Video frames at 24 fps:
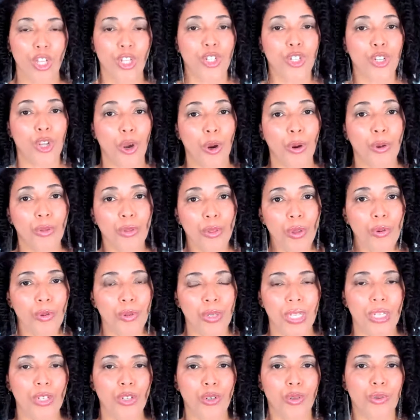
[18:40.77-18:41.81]
Turn
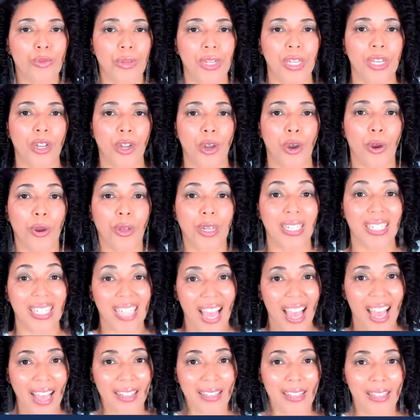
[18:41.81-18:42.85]
those into reoccurring
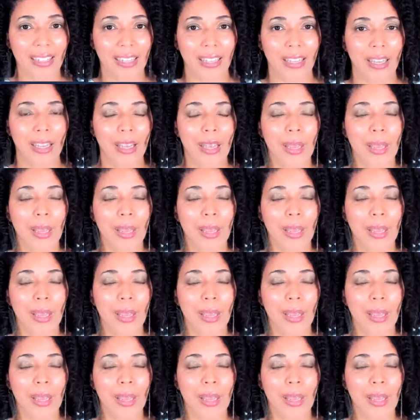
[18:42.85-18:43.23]
tasks